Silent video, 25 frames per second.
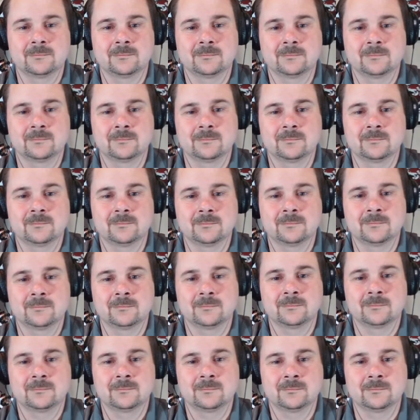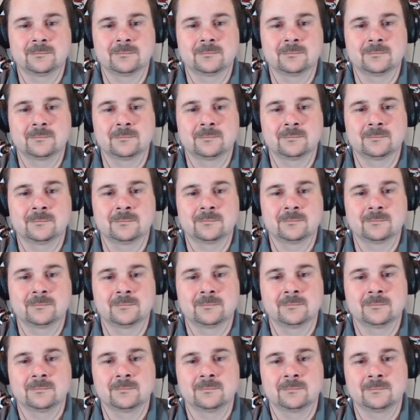
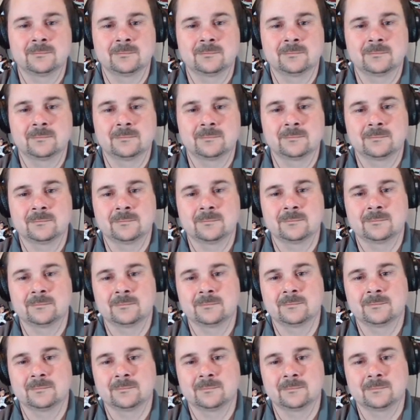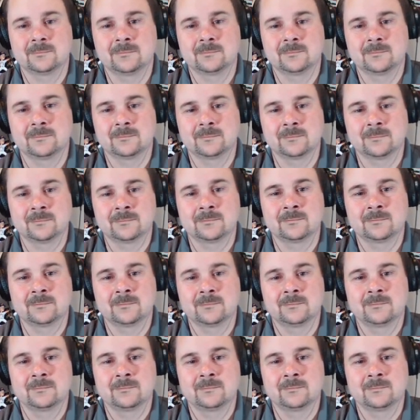The person shown says nothing.